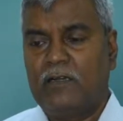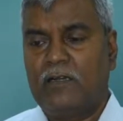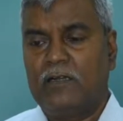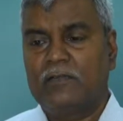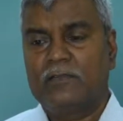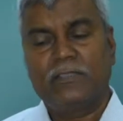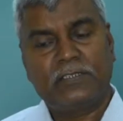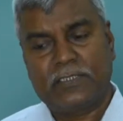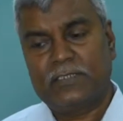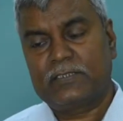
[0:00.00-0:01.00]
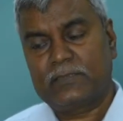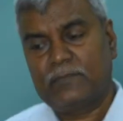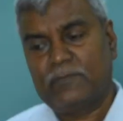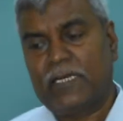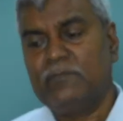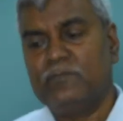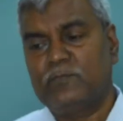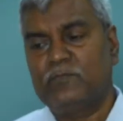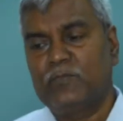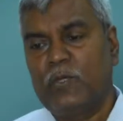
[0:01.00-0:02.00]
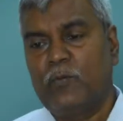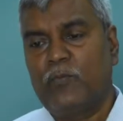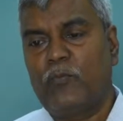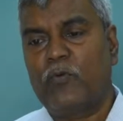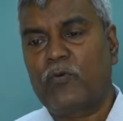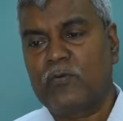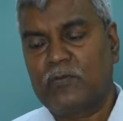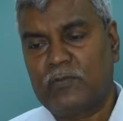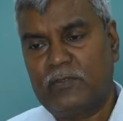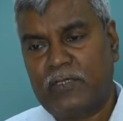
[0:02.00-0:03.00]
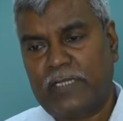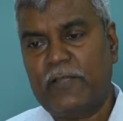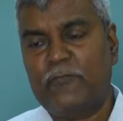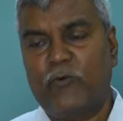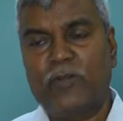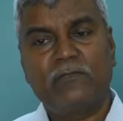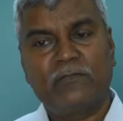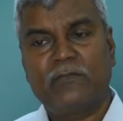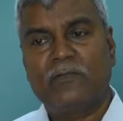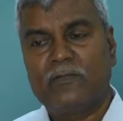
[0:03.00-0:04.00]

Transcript: And he says, madam, pour the type 1,